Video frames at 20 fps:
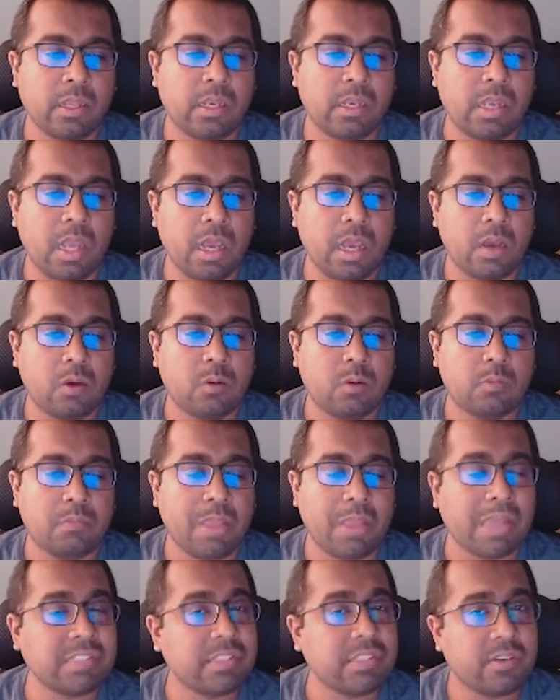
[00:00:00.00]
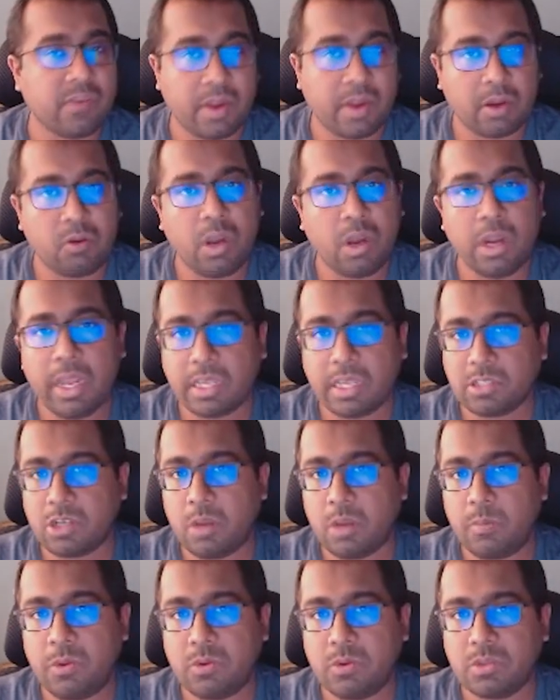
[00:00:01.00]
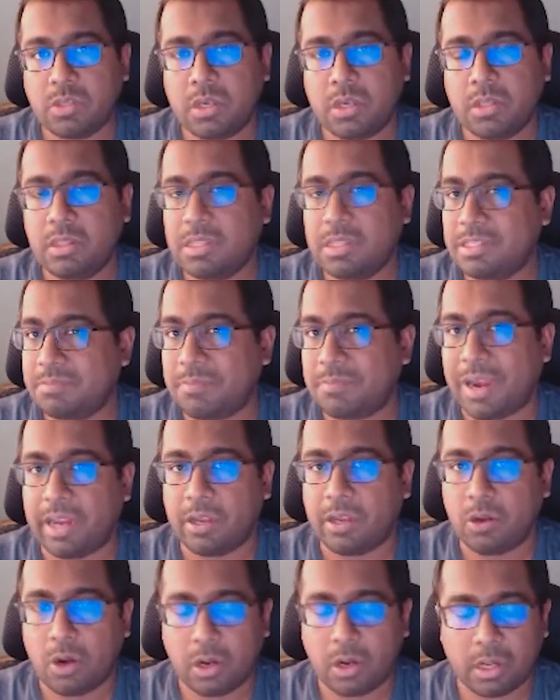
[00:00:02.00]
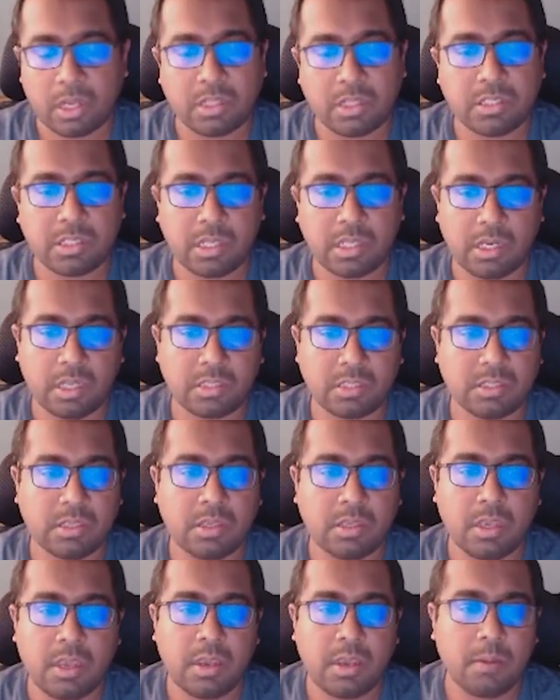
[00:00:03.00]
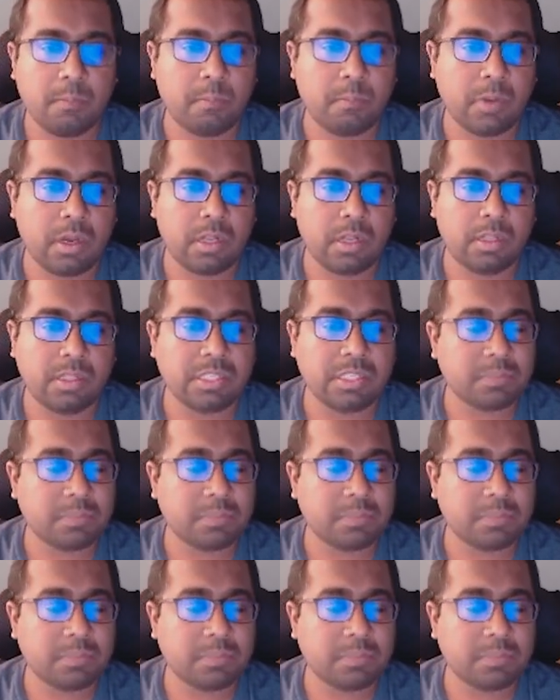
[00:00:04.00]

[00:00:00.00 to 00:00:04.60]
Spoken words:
Now, as a regular desktop user, this might not concern us, but this